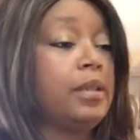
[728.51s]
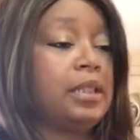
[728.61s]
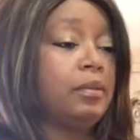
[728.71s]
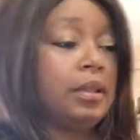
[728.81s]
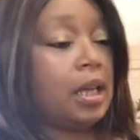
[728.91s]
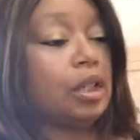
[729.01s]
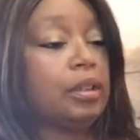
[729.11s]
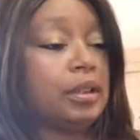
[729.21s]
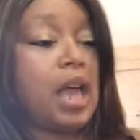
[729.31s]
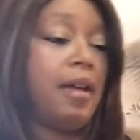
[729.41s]
But this
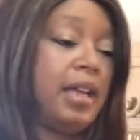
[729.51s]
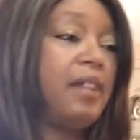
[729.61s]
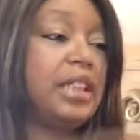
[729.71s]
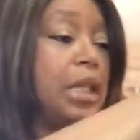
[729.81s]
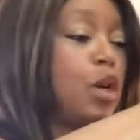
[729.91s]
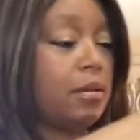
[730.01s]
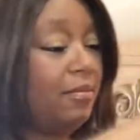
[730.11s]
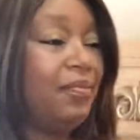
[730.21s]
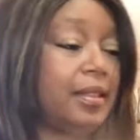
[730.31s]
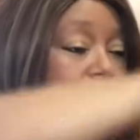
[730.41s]
one I just wanted to
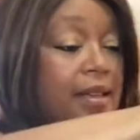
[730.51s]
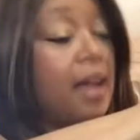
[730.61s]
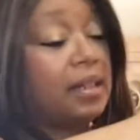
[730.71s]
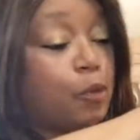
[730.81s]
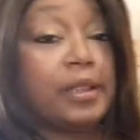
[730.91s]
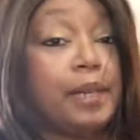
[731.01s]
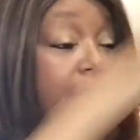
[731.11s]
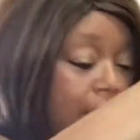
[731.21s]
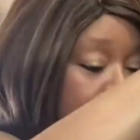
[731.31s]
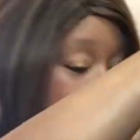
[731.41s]
do really quickly,
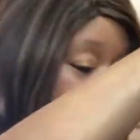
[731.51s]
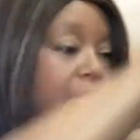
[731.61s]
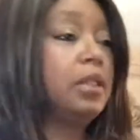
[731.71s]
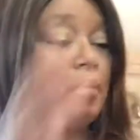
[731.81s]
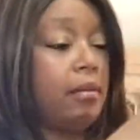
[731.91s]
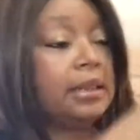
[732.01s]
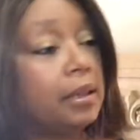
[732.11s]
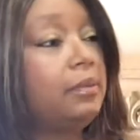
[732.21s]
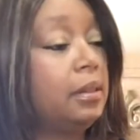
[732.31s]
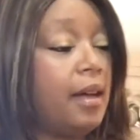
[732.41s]
because I'm
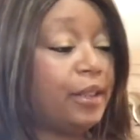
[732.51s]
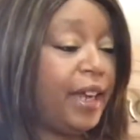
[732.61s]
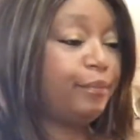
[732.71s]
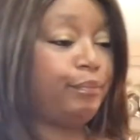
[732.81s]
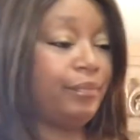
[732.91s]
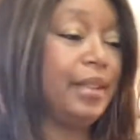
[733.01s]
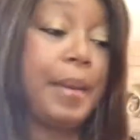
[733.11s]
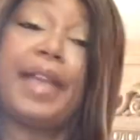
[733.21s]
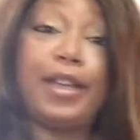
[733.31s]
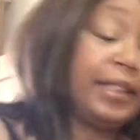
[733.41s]
hoping
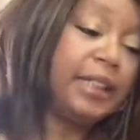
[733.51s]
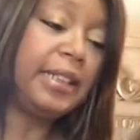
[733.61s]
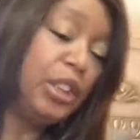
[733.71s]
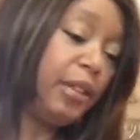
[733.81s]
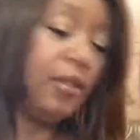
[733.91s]
that I can